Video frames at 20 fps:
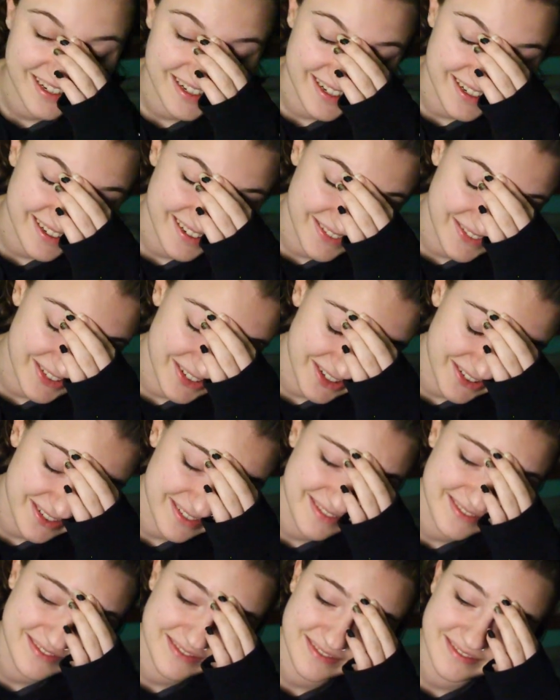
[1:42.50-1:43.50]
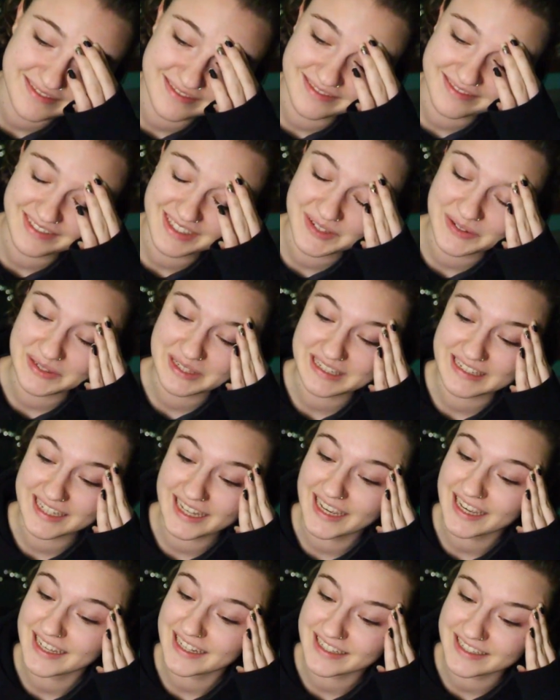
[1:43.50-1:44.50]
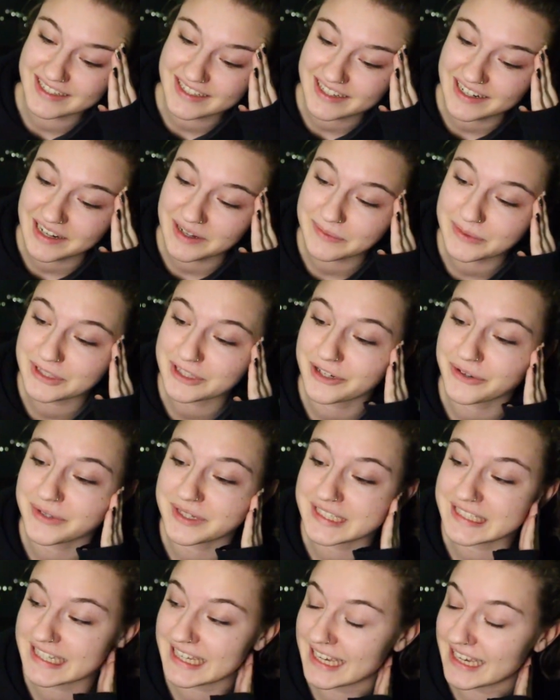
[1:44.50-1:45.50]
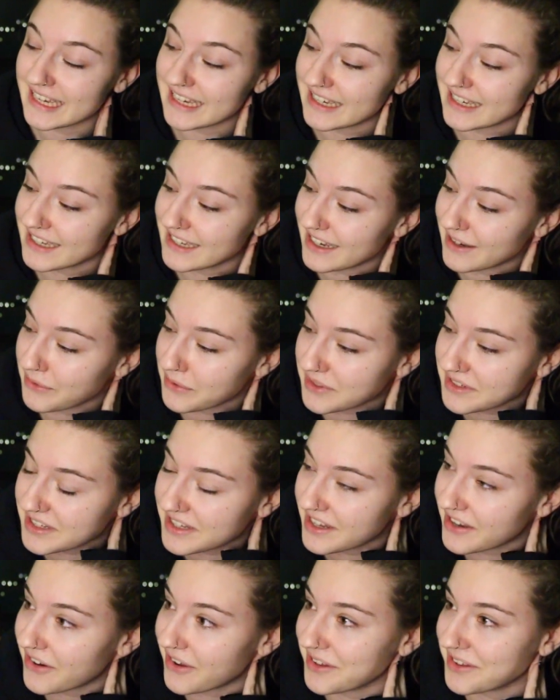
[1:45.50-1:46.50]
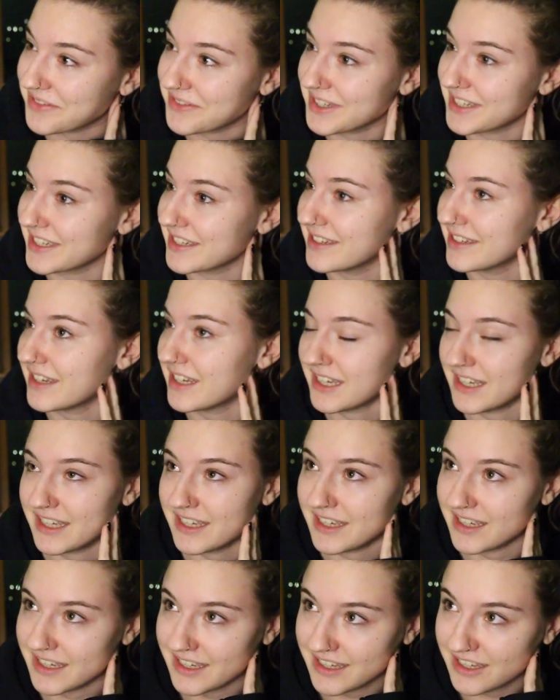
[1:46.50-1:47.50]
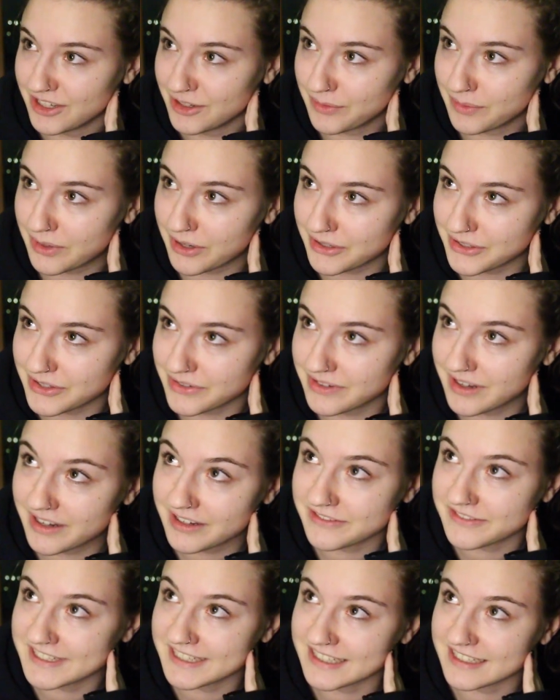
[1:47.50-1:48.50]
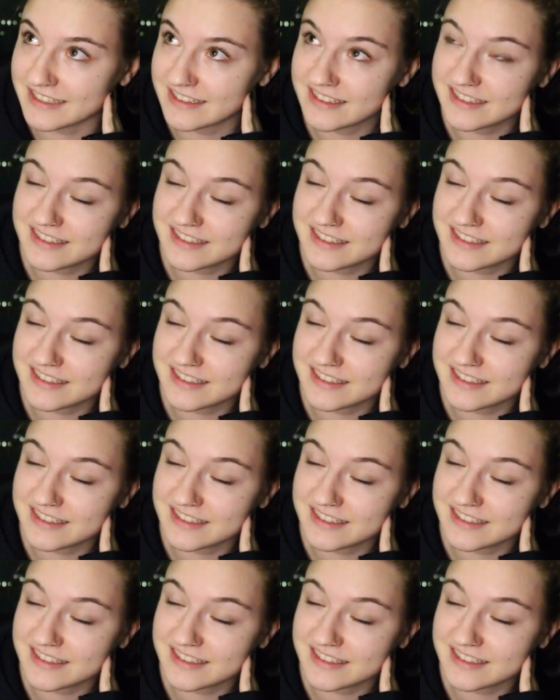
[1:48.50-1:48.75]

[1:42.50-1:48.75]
I don't even know what to say or how much I want to say. I want to say all of it, but also none of it.